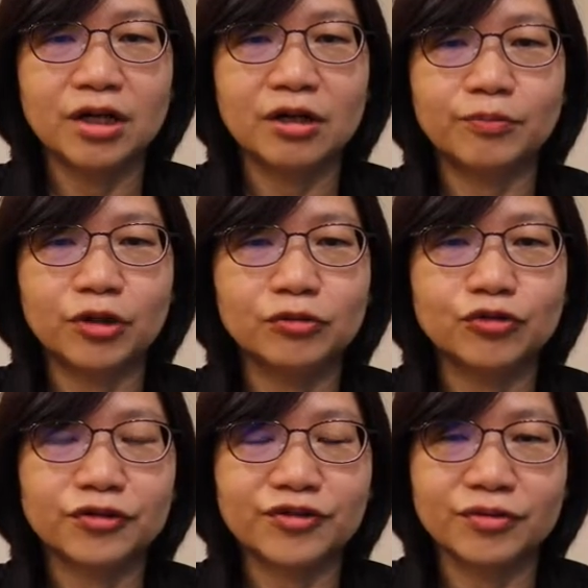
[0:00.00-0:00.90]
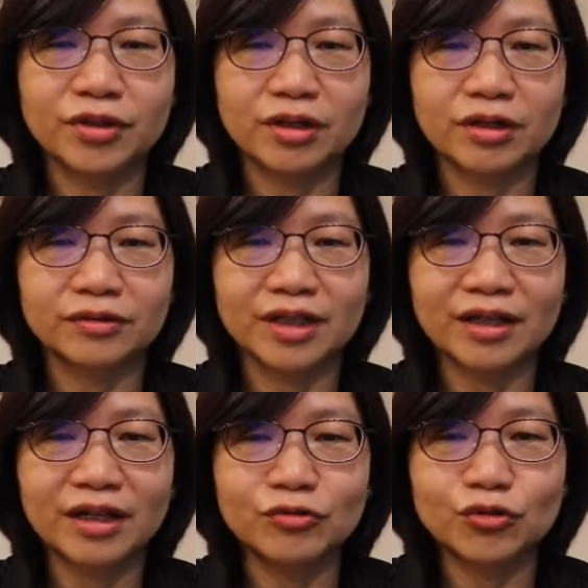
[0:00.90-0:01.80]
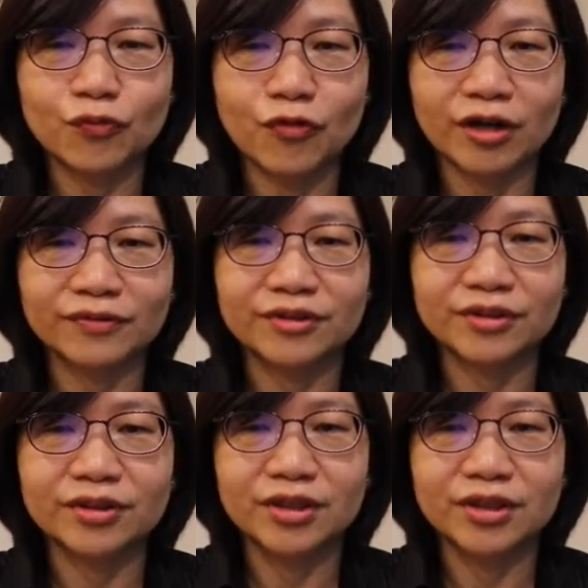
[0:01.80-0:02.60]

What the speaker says: approaches 900 watts.